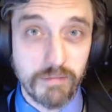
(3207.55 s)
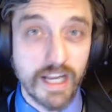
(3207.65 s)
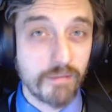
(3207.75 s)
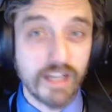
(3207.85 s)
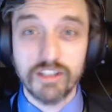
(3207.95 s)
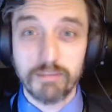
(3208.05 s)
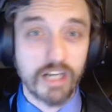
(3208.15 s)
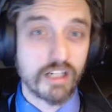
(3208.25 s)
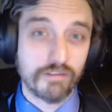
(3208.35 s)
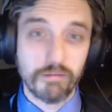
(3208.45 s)
but I'm not
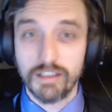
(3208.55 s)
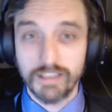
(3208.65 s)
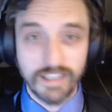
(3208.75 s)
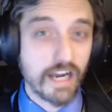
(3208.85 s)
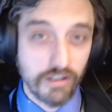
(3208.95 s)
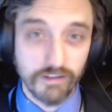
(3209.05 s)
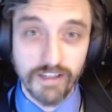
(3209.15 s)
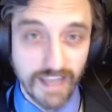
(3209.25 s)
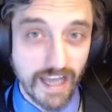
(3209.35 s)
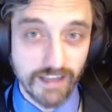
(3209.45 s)
smart enough to be able to
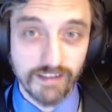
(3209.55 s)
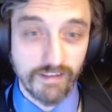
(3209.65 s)
calculate that